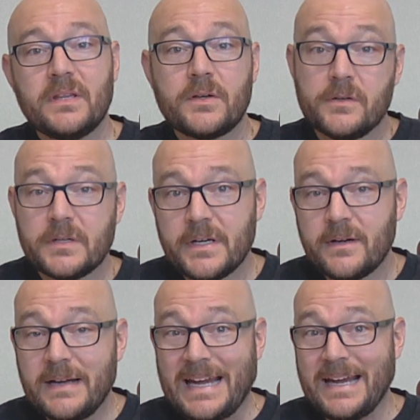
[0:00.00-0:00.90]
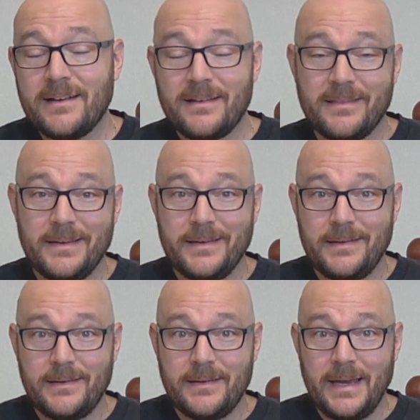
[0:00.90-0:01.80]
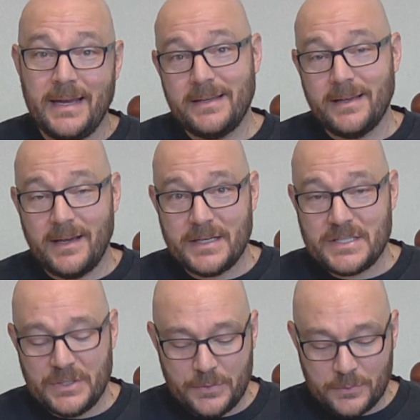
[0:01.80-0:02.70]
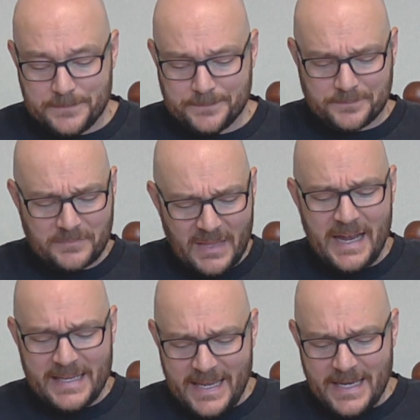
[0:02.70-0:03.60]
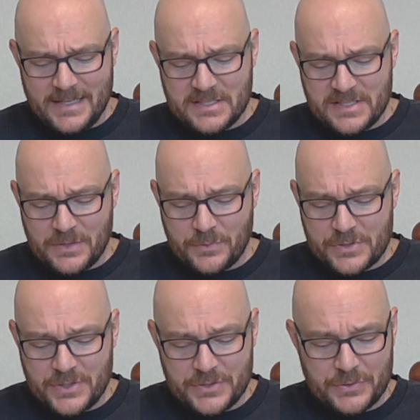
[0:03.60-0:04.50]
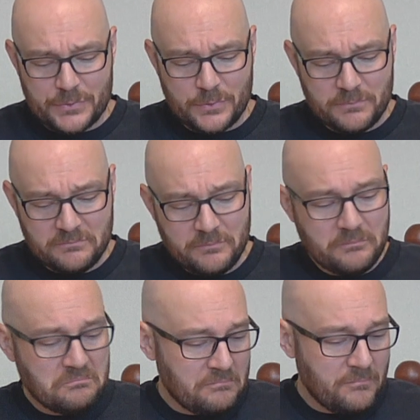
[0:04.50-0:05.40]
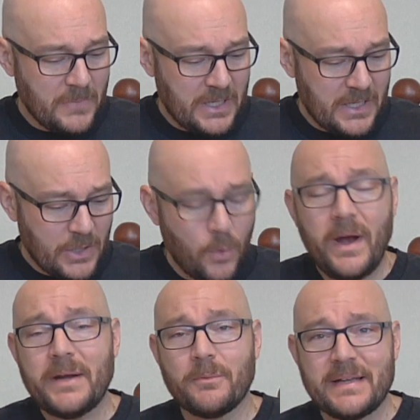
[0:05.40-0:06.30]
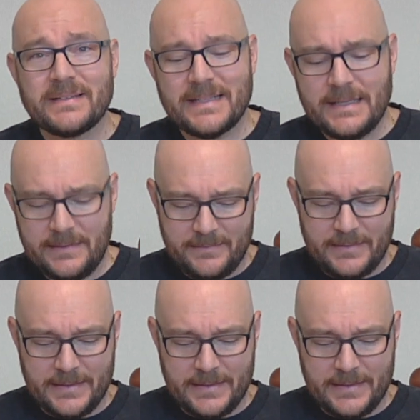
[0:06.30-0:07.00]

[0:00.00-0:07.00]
the Gungnir and the ADI2, I can distinguish the two quite readily.